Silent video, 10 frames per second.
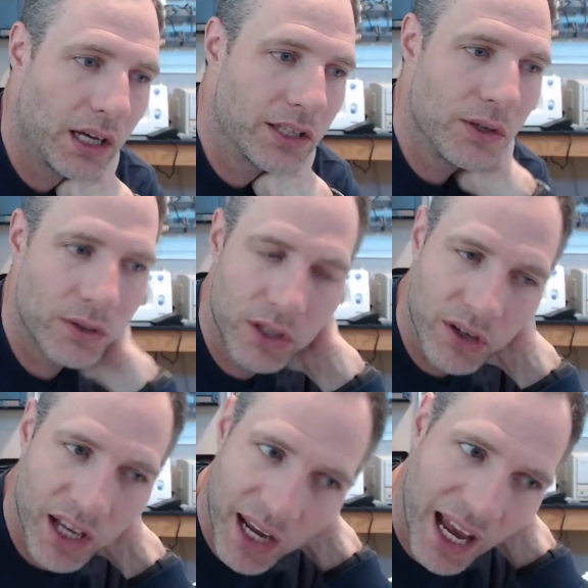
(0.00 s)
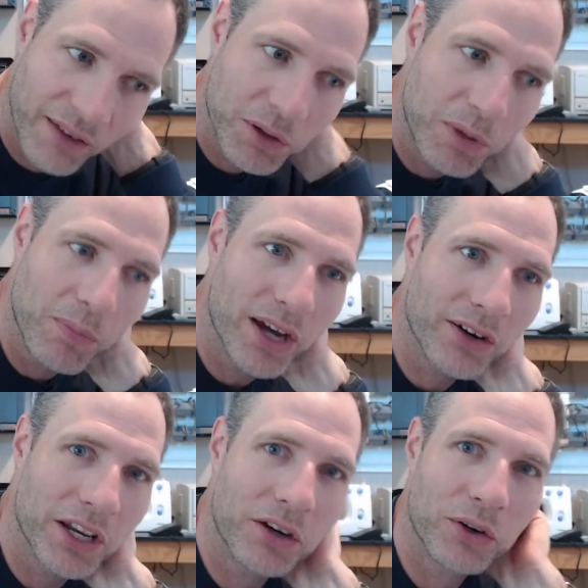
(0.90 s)
you're going to have to be
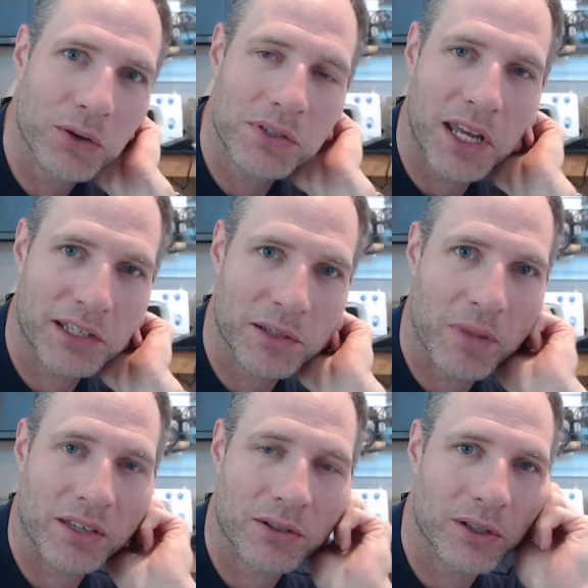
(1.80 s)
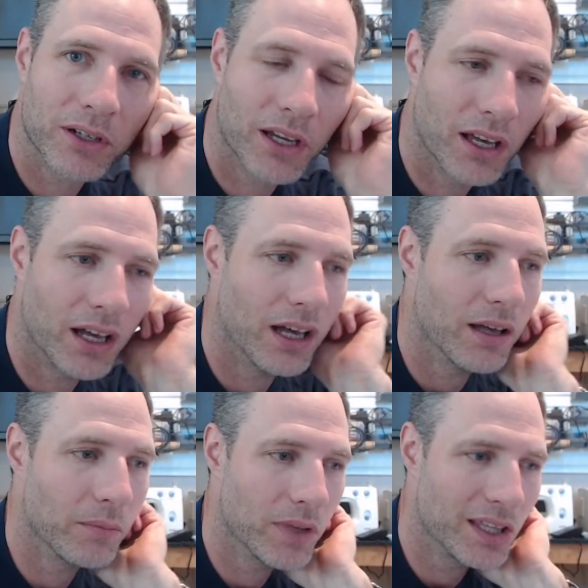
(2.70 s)
better at integrals next semester,
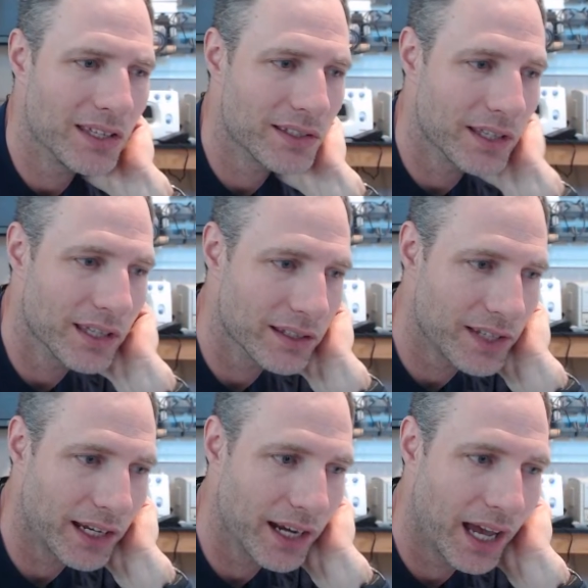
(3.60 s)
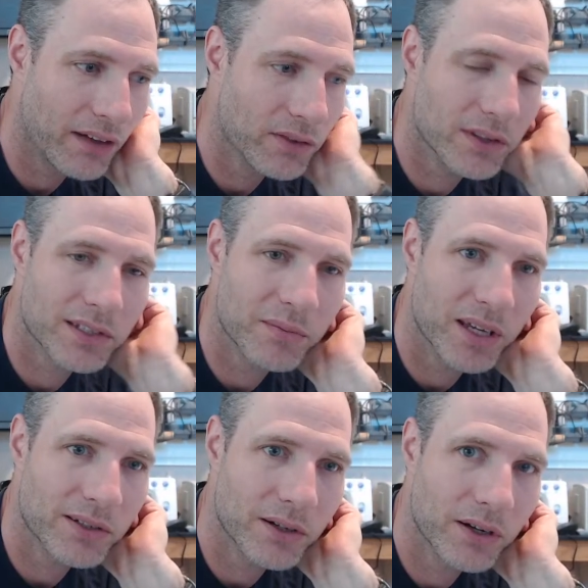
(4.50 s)
at least in the second half of the
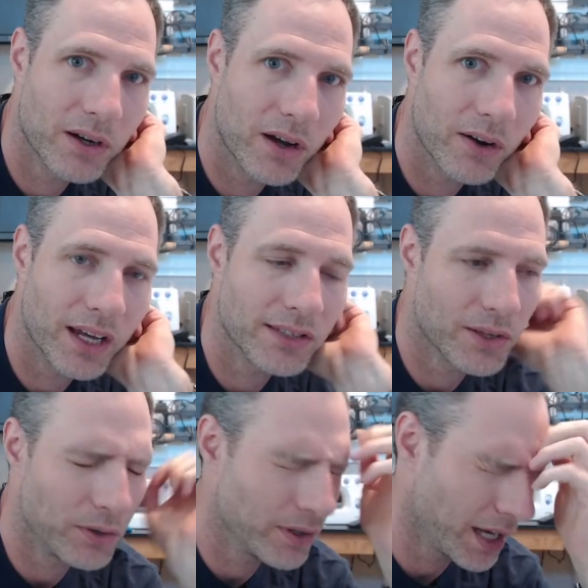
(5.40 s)
semester. All right, so you